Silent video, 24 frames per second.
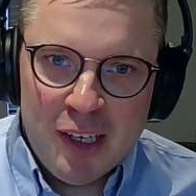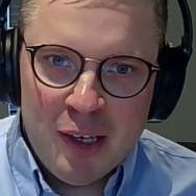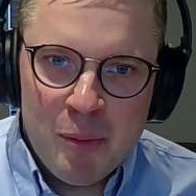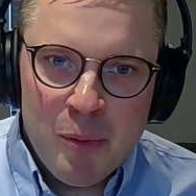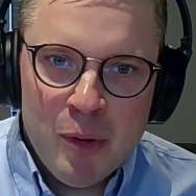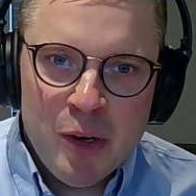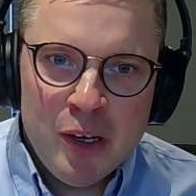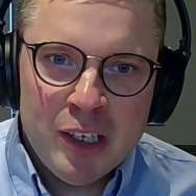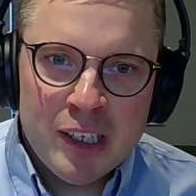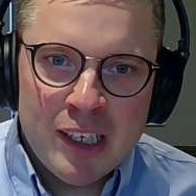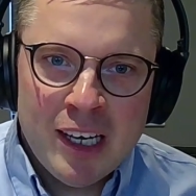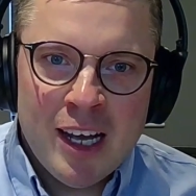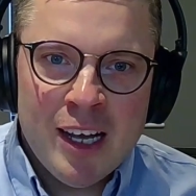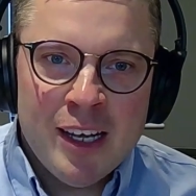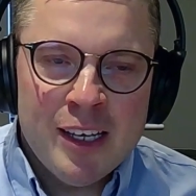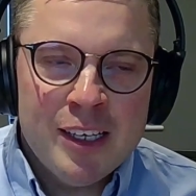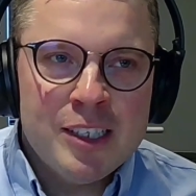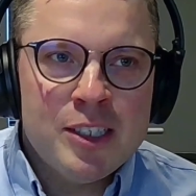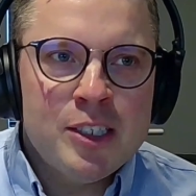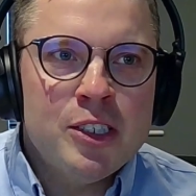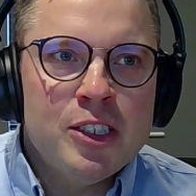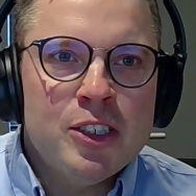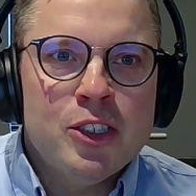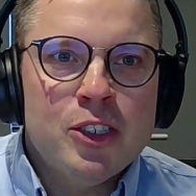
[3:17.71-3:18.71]
And what I'd like
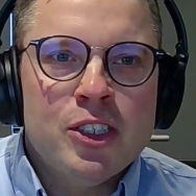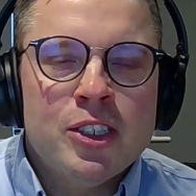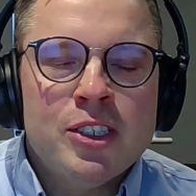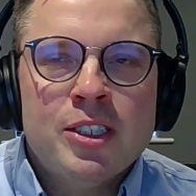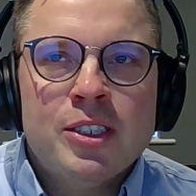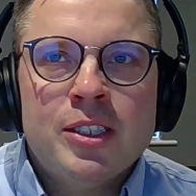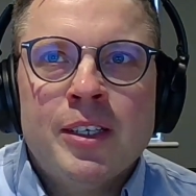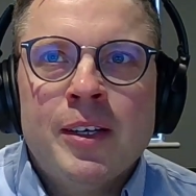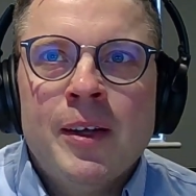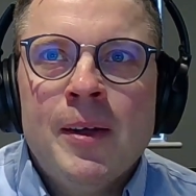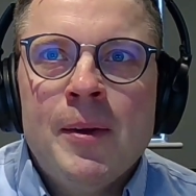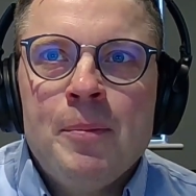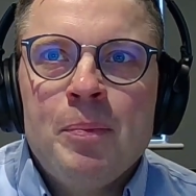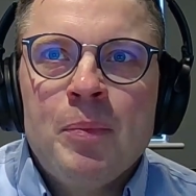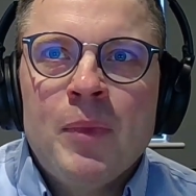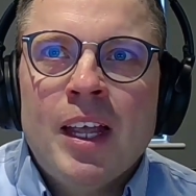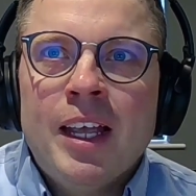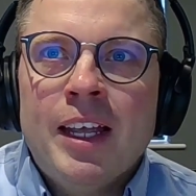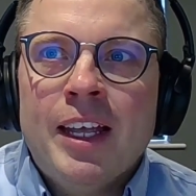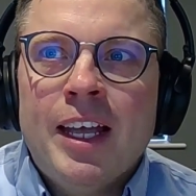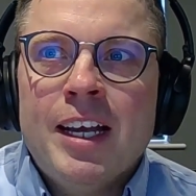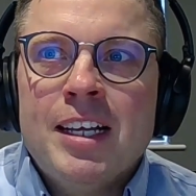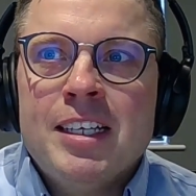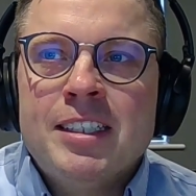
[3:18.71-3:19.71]
to just
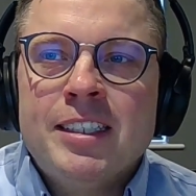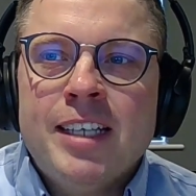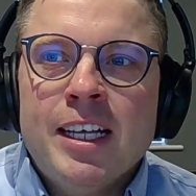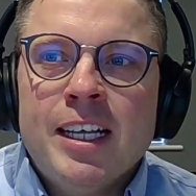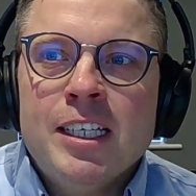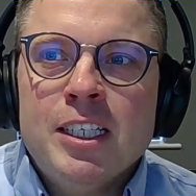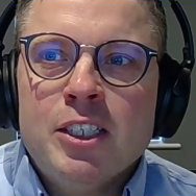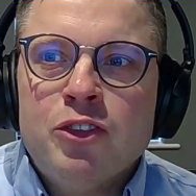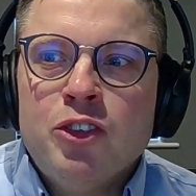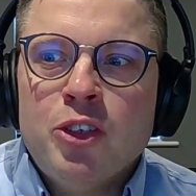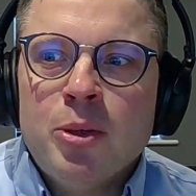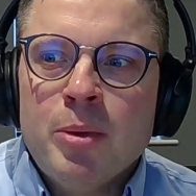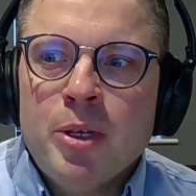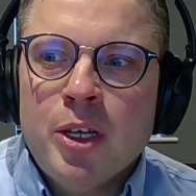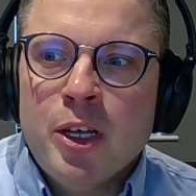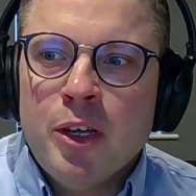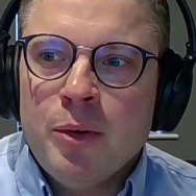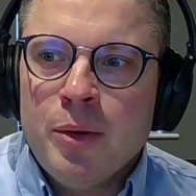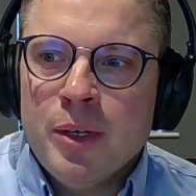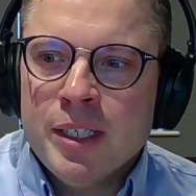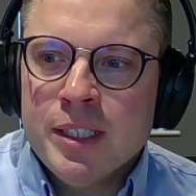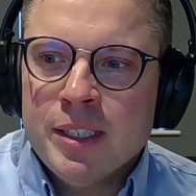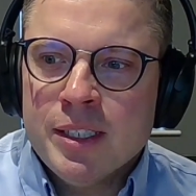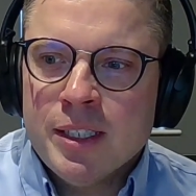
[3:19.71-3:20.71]
get a sense from
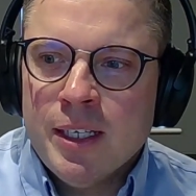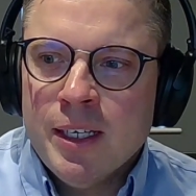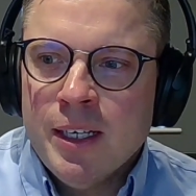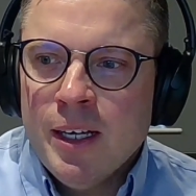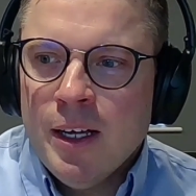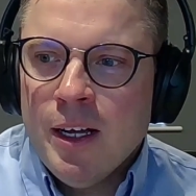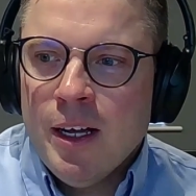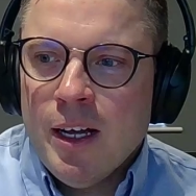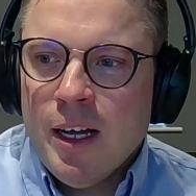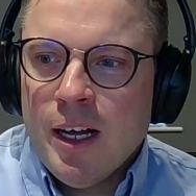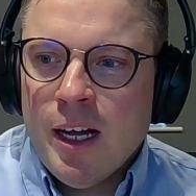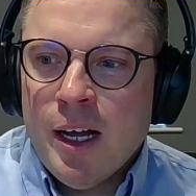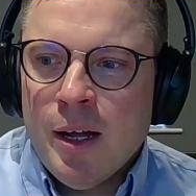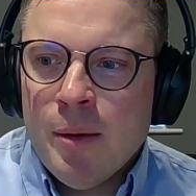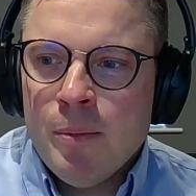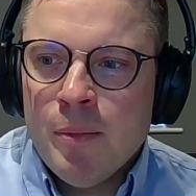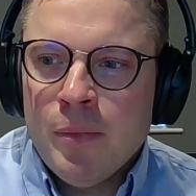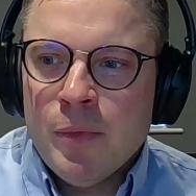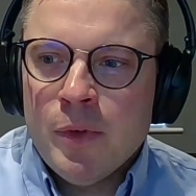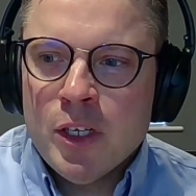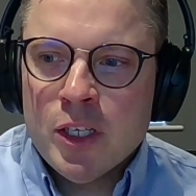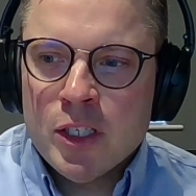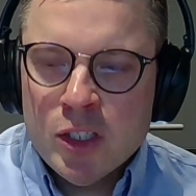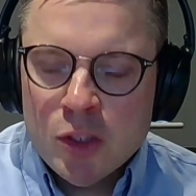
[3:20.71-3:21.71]
you is
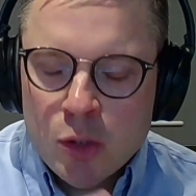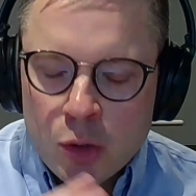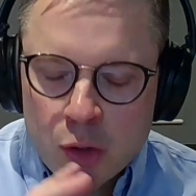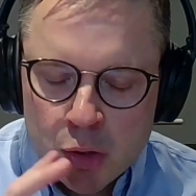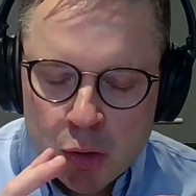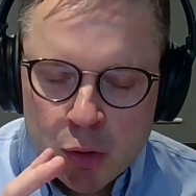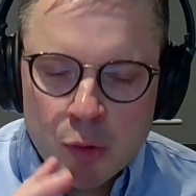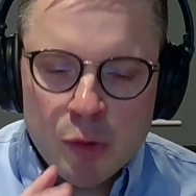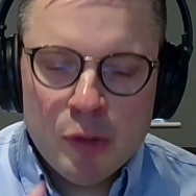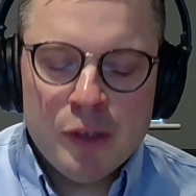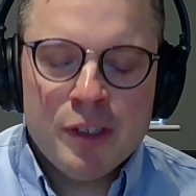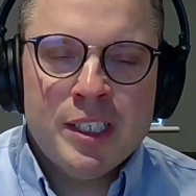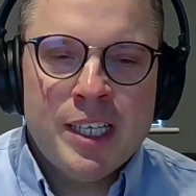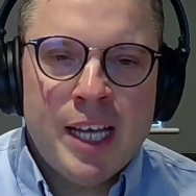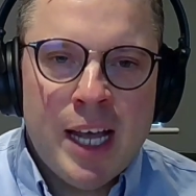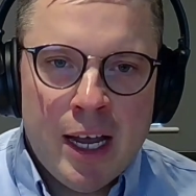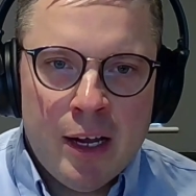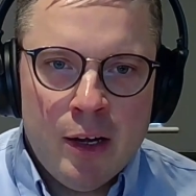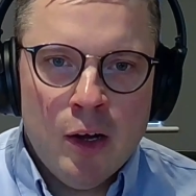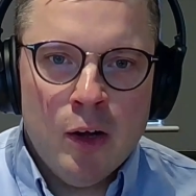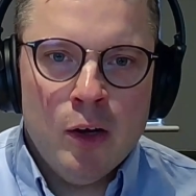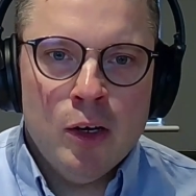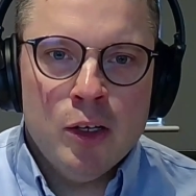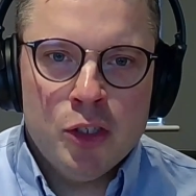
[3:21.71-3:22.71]
the sort of
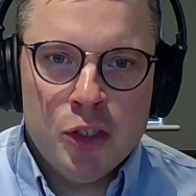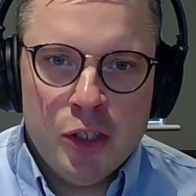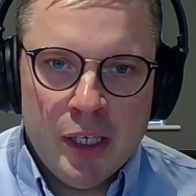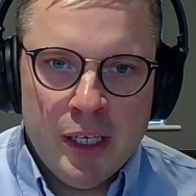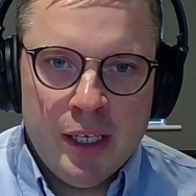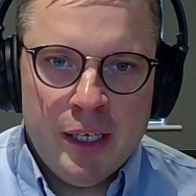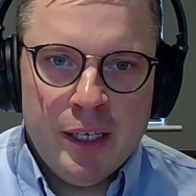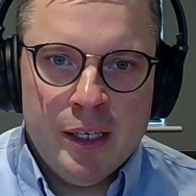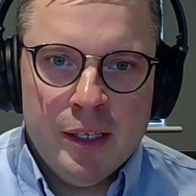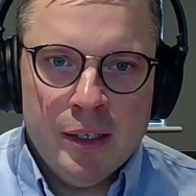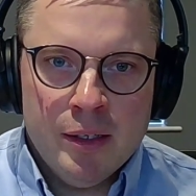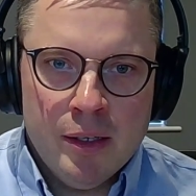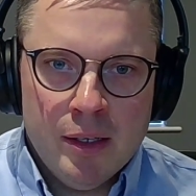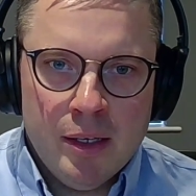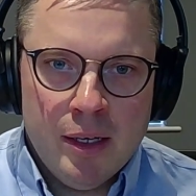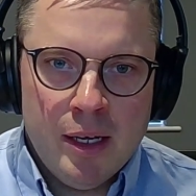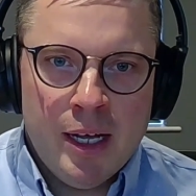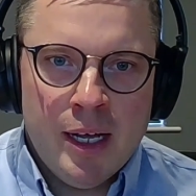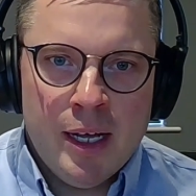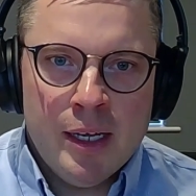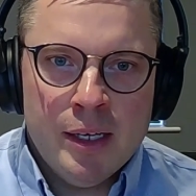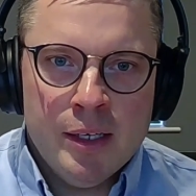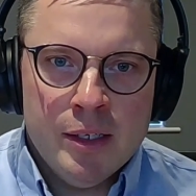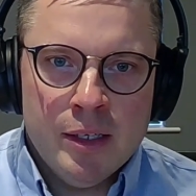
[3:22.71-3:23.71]
technology
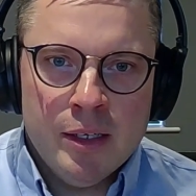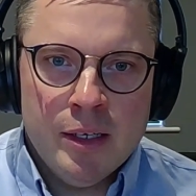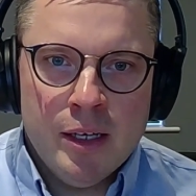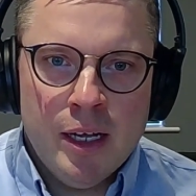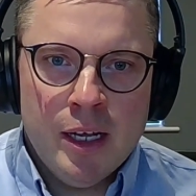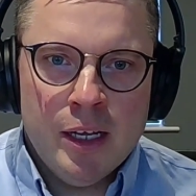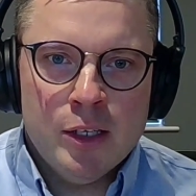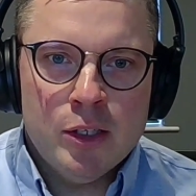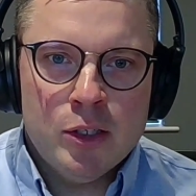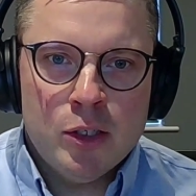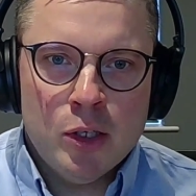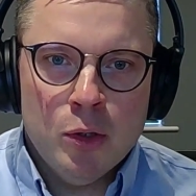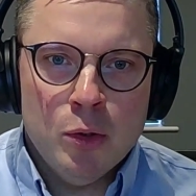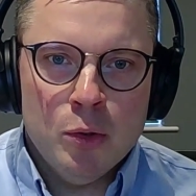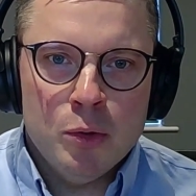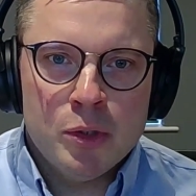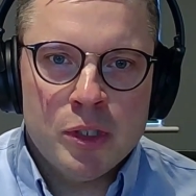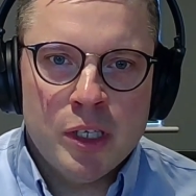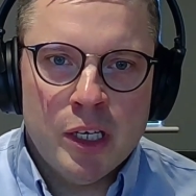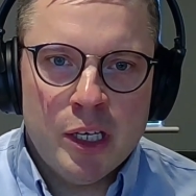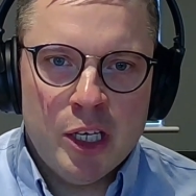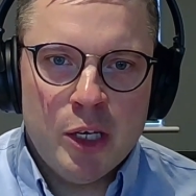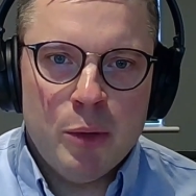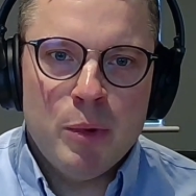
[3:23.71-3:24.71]
and tools
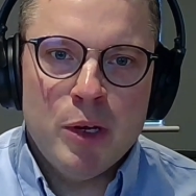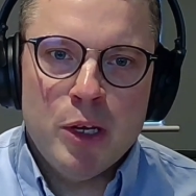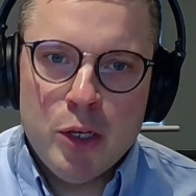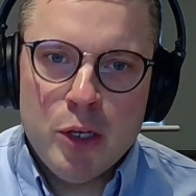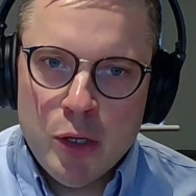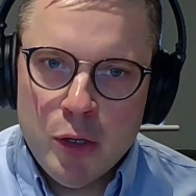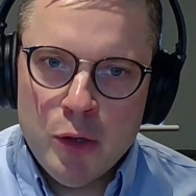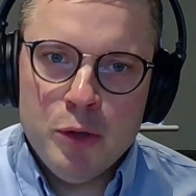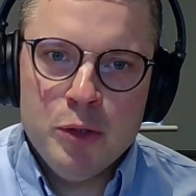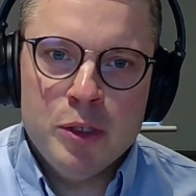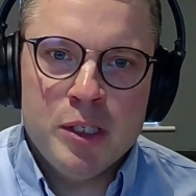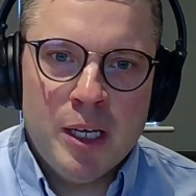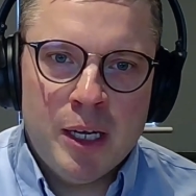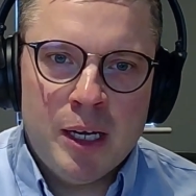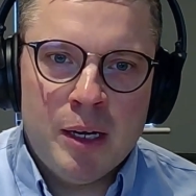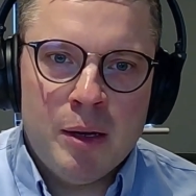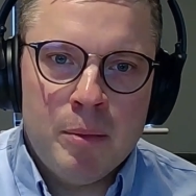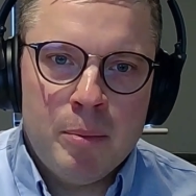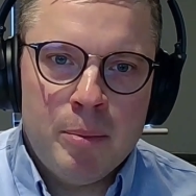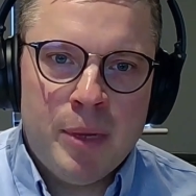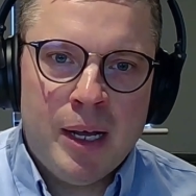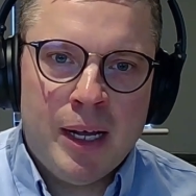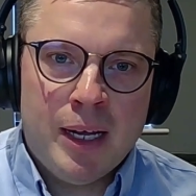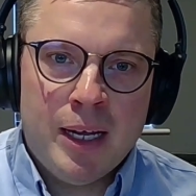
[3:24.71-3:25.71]
that you were using
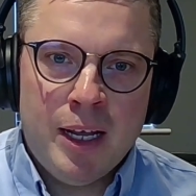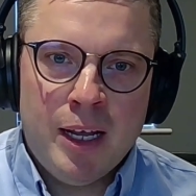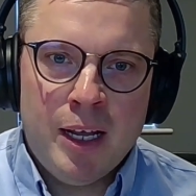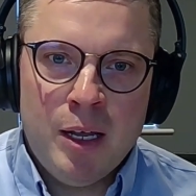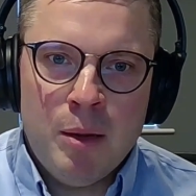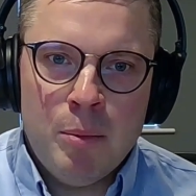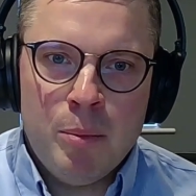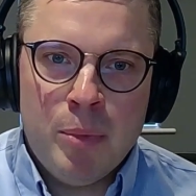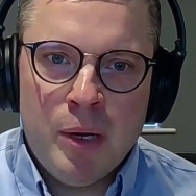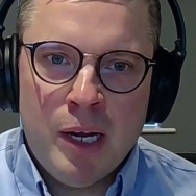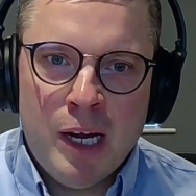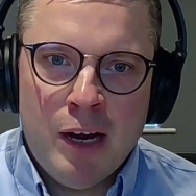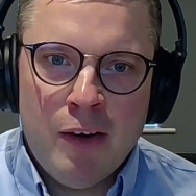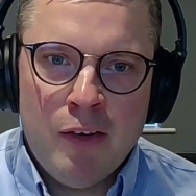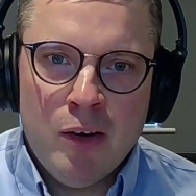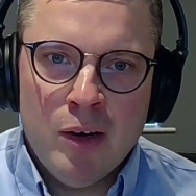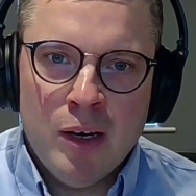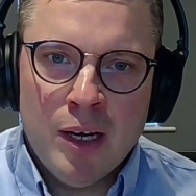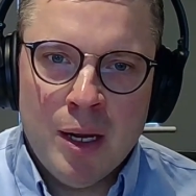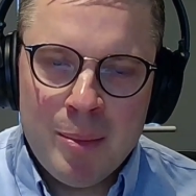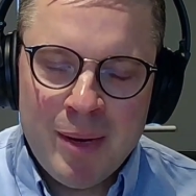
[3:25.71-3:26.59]
back at Imperial.